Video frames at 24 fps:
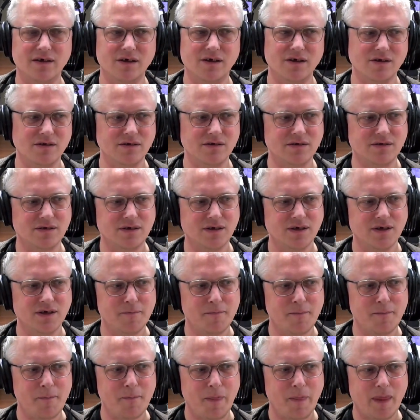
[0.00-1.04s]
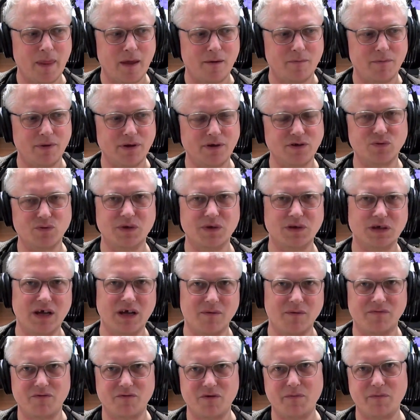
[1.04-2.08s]
because we'd come from a background of
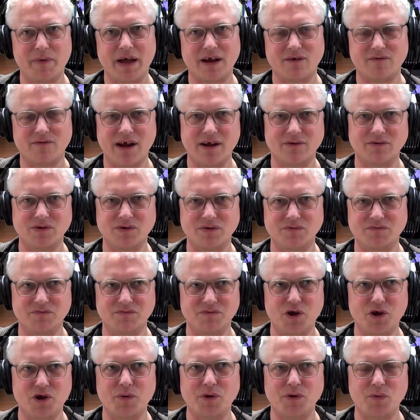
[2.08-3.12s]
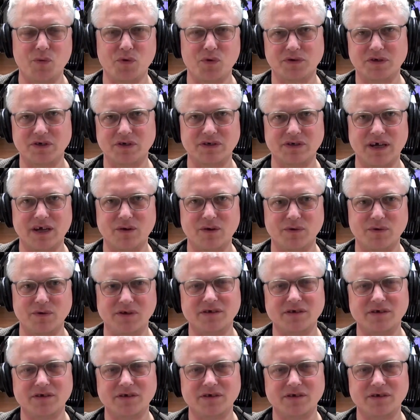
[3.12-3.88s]
knowing what to say when someone offers you a record deal,